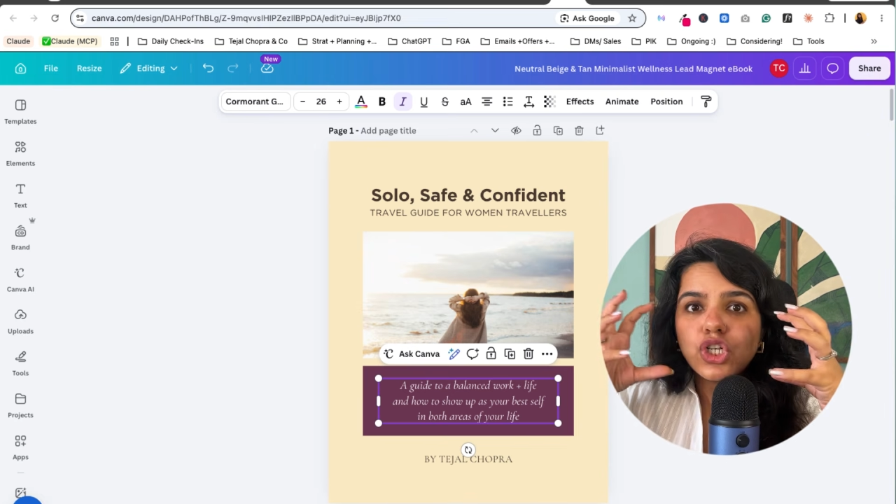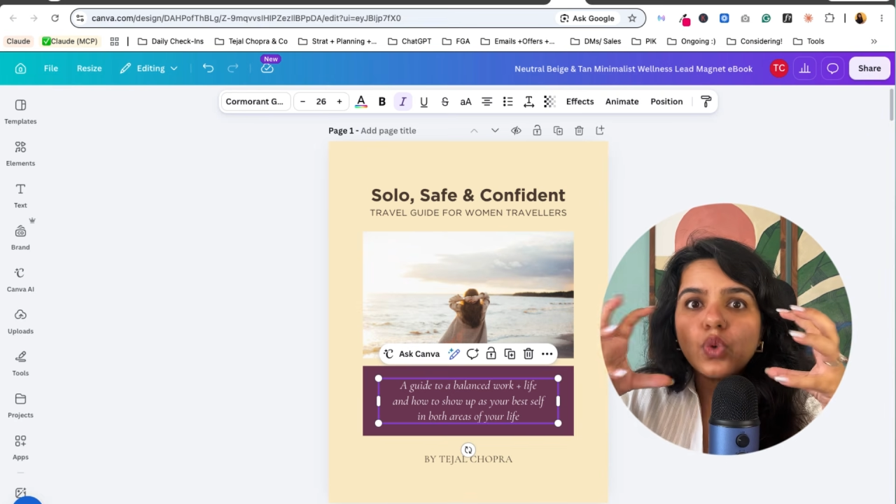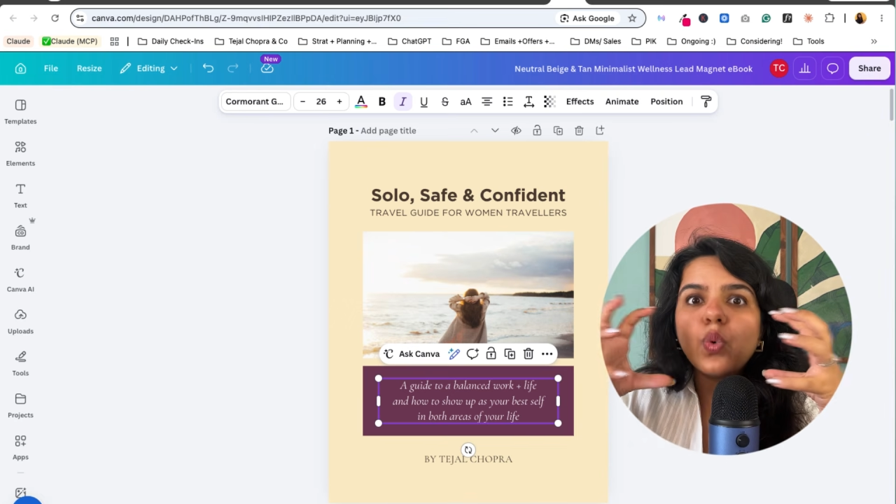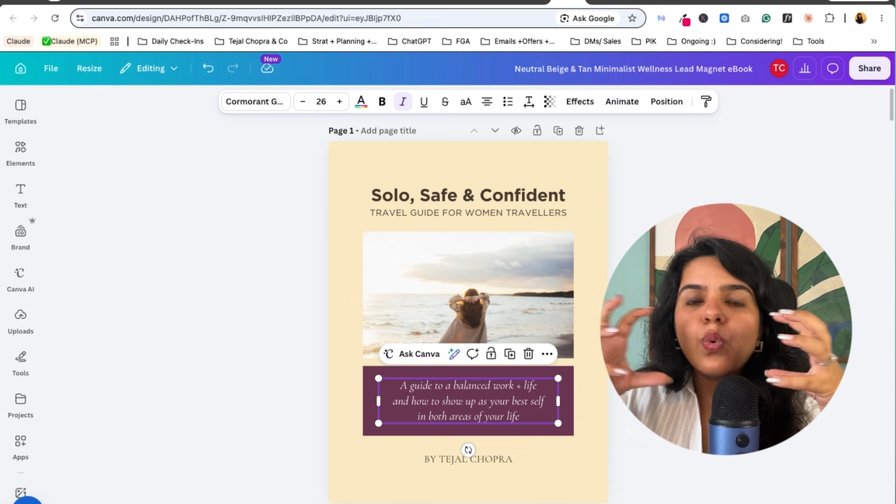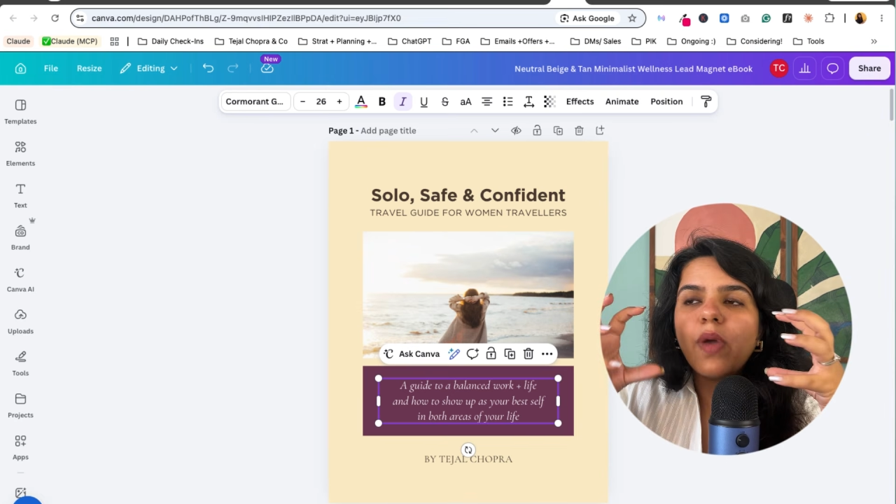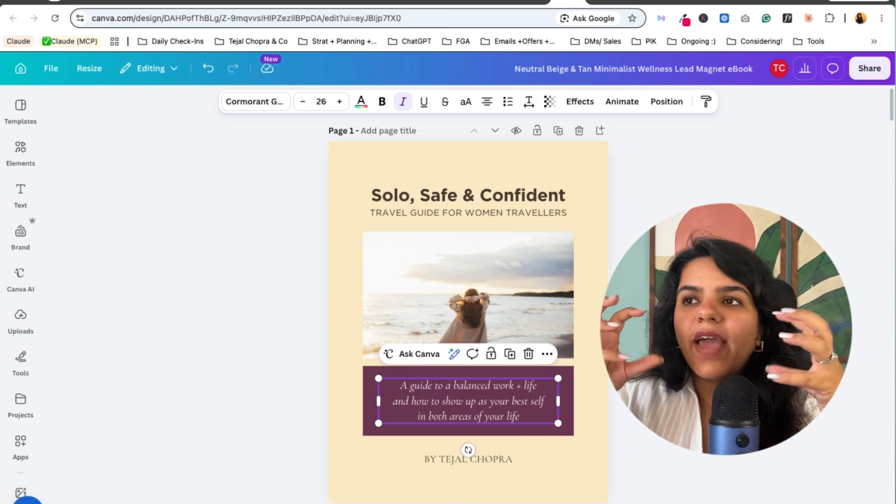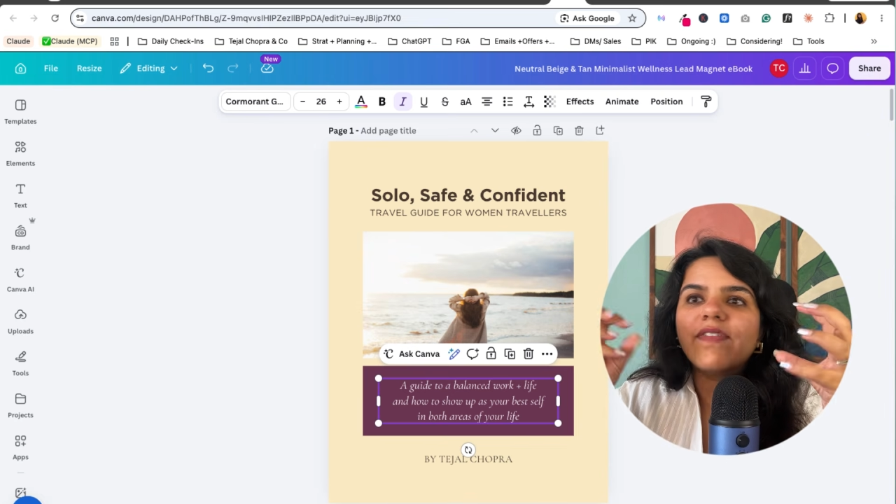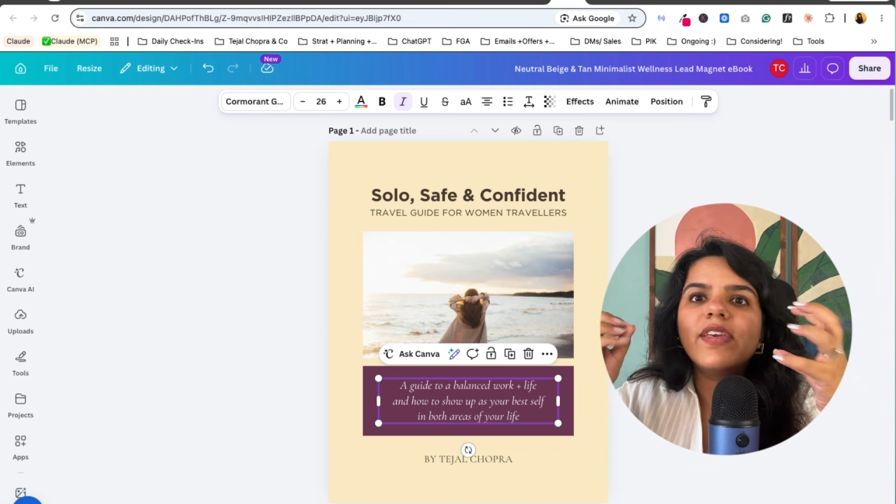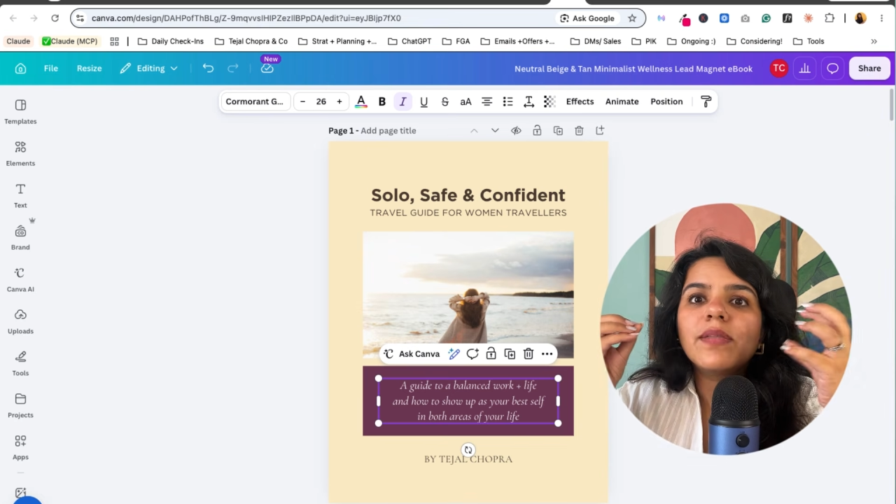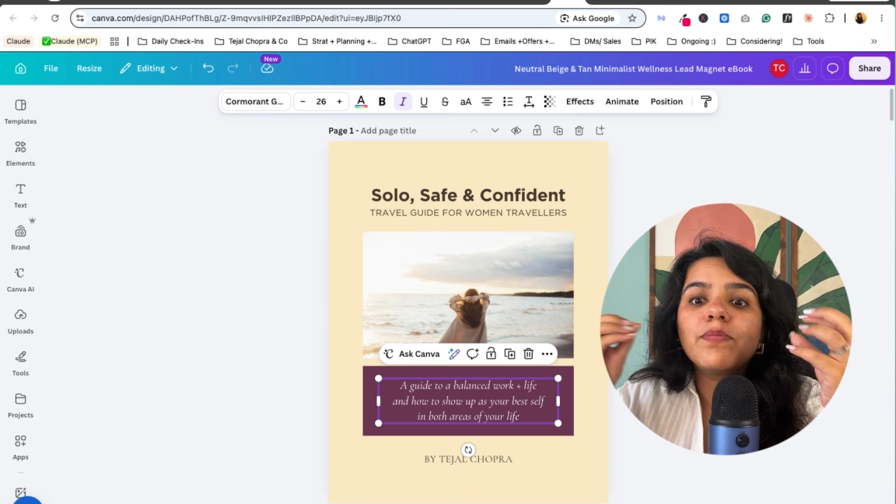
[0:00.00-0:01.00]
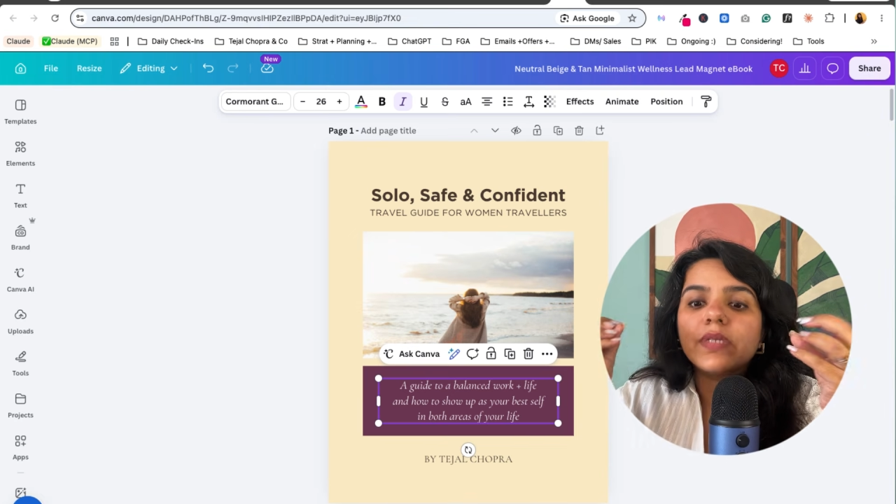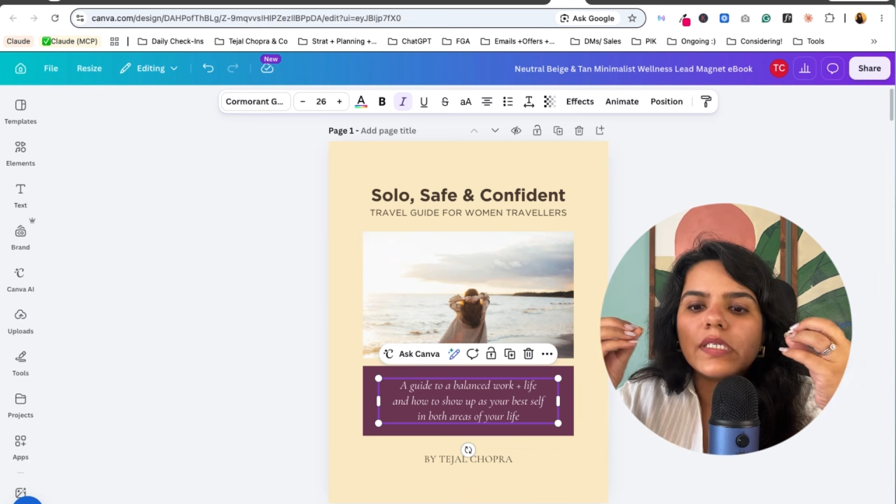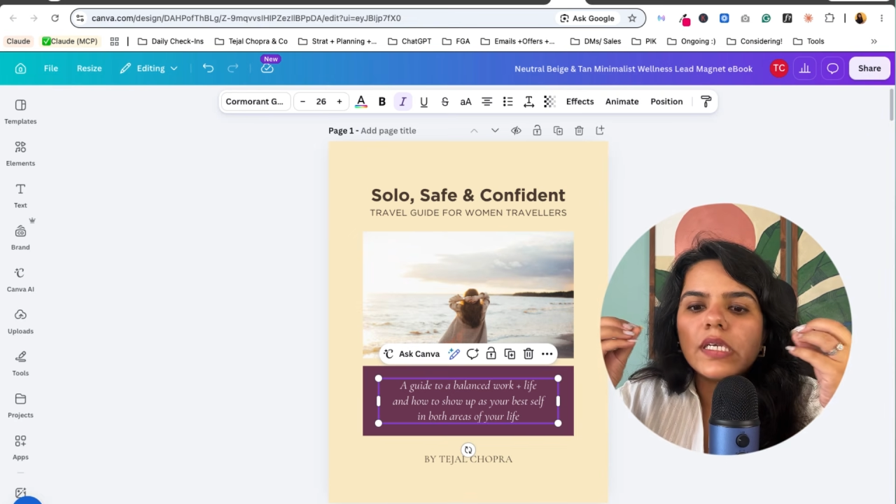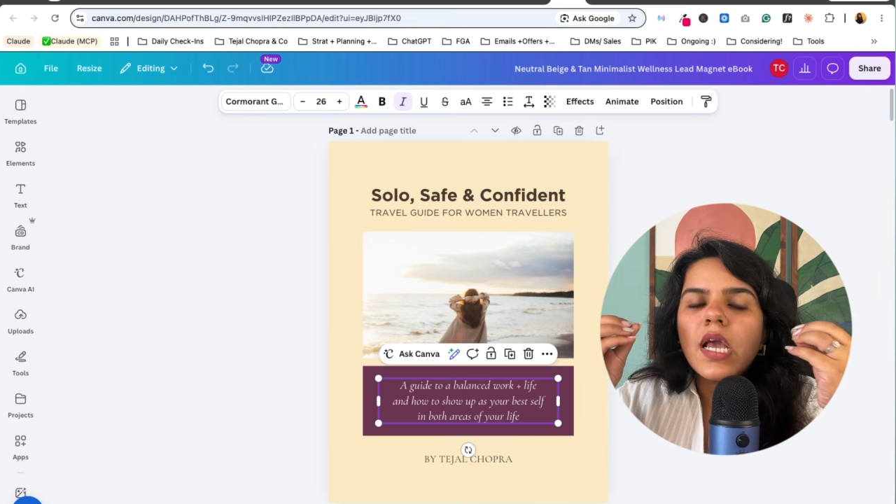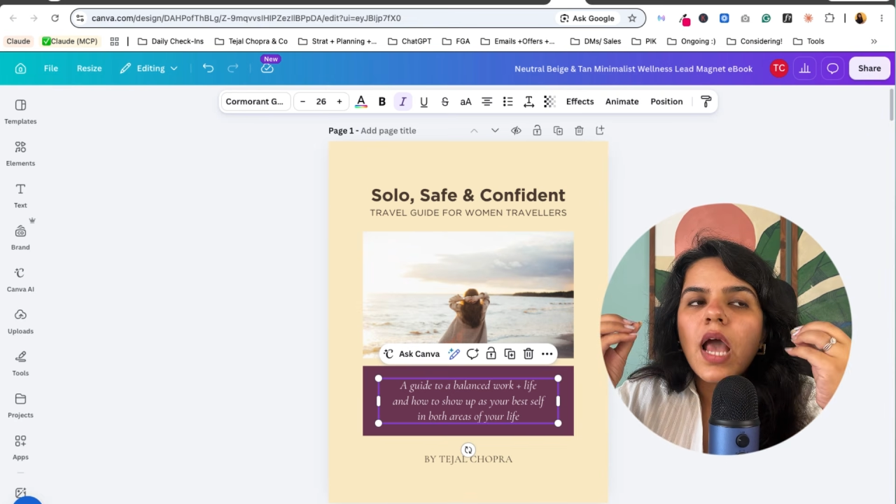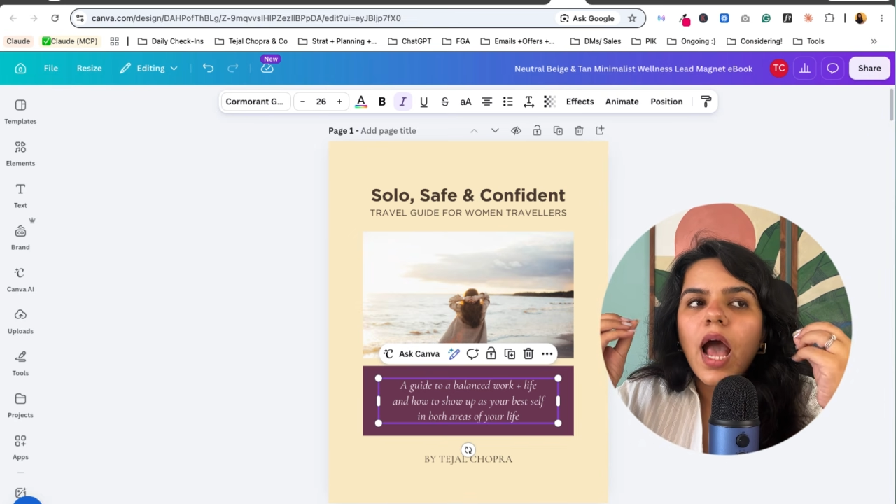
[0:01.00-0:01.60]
too heavy and busy.